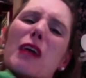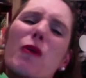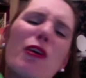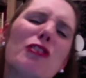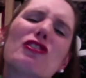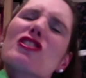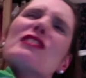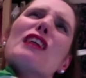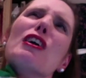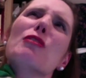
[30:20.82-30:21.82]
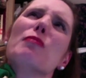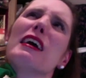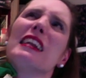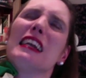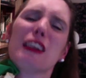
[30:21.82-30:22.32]
watch so
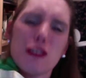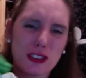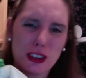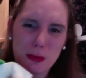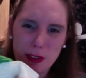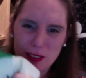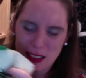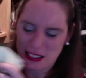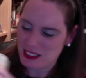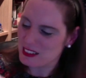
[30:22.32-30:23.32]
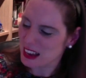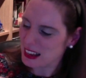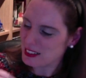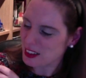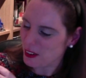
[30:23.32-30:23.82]
many YouTubers in the
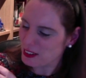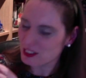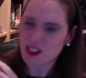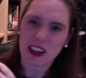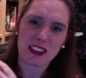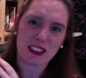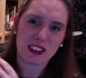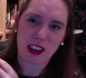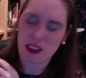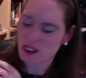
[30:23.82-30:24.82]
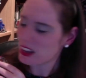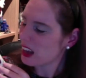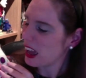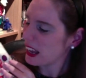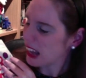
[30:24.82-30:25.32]
States going to Trader Joe's, and
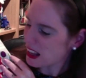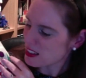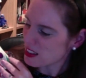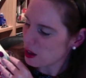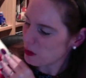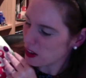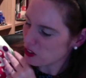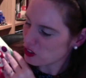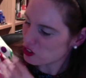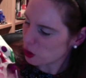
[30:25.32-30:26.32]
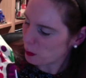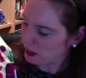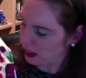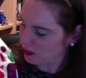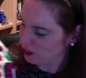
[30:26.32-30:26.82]
I get so much
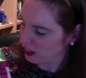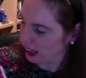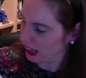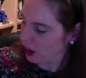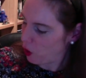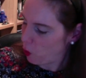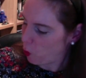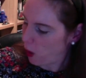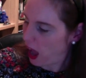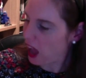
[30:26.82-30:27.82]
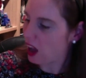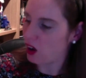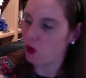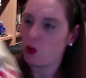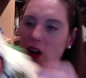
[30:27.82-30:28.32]
shopping envy.
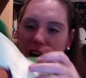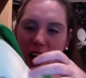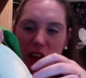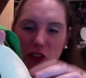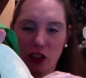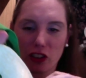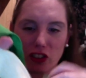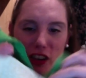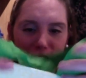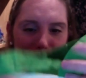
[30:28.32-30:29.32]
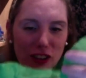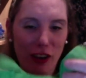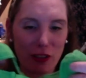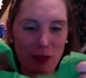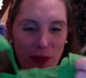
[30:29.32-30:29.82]
Wow, I've got a Trader
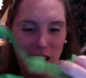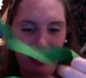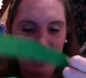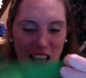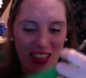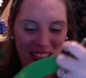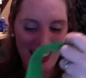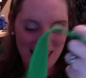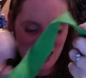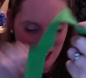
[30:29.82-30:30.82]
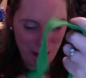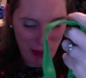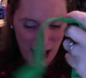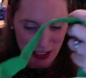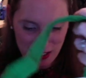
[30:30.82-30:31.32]
Joe's bag. This is
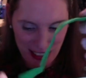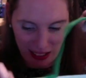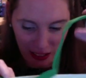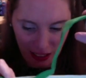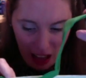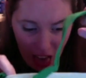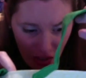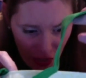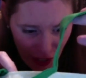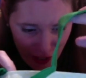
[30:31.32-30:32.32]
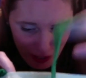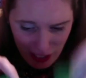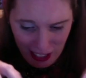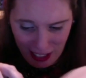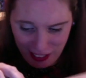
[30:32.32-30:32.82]
amazing. This
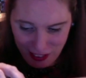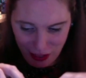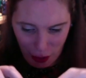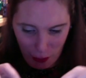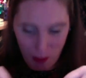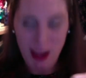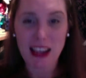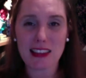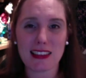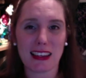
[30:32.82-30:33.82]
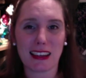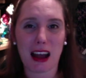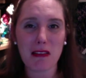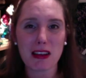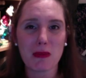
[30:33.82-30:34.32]
is so amazing.
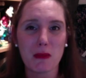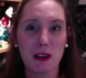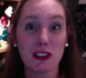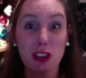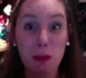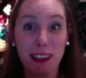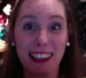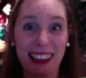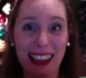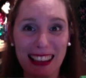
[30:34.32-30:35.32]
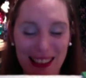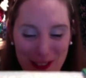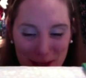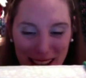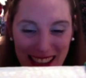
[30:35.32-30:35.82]
I'm going to put my shopping in that
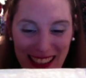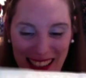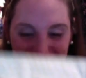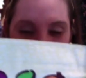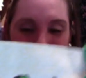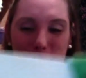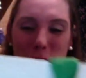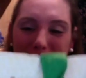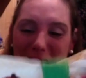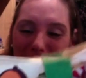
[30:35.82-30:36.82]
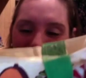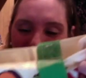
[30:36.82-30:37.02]
next week. Wow.